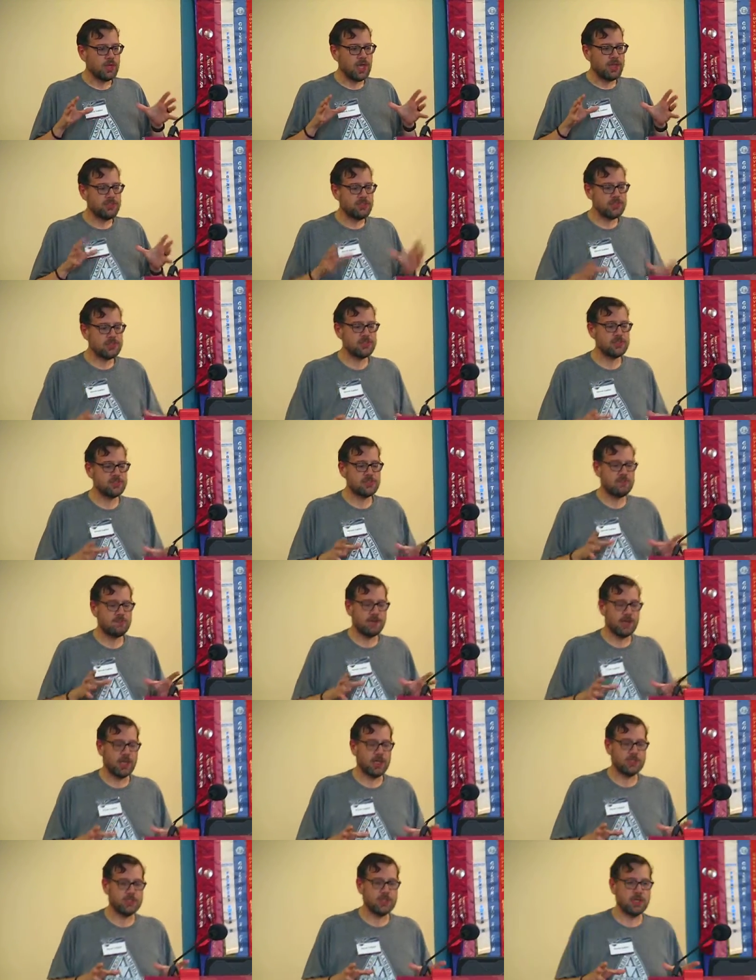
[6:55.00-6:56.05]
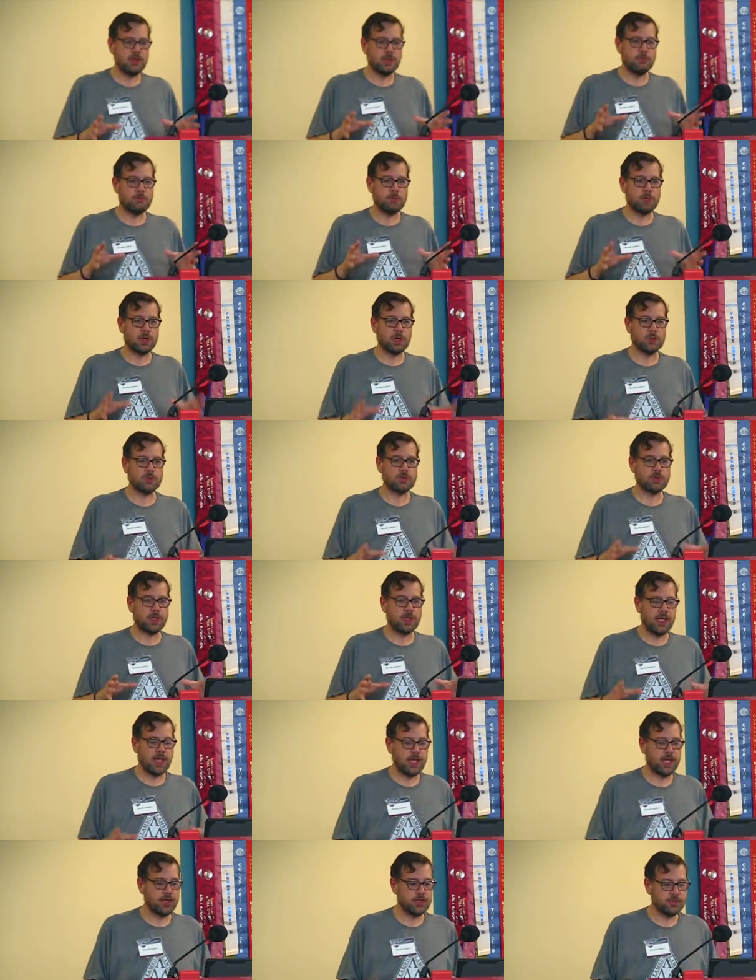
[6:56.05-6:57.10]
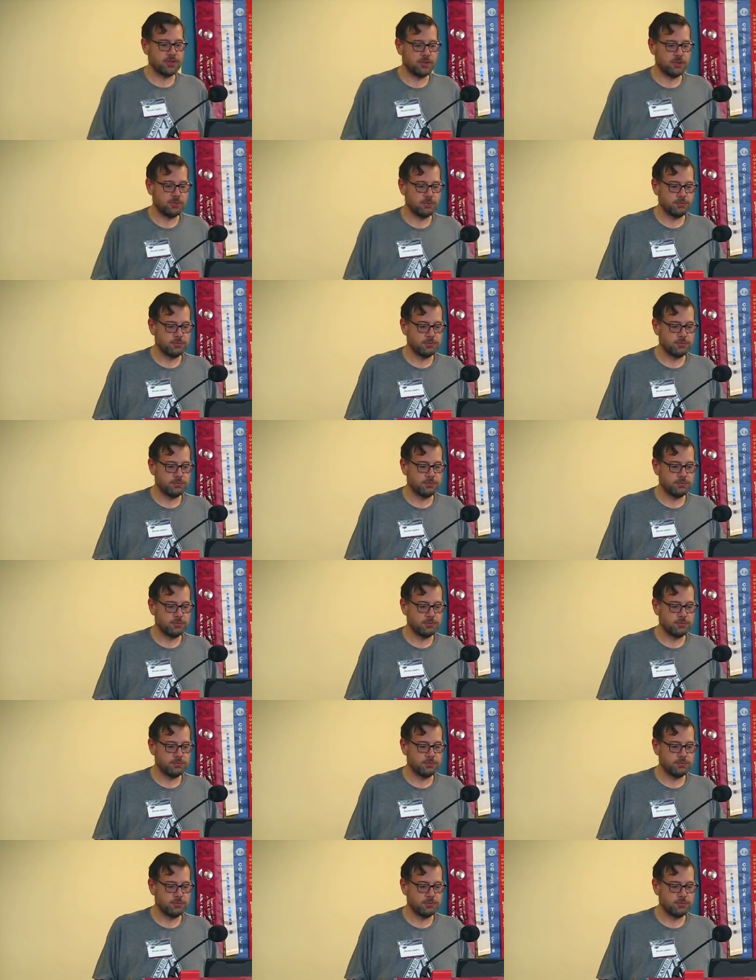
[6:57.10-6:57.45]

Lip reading: This is the fallacy of the personal anecdote.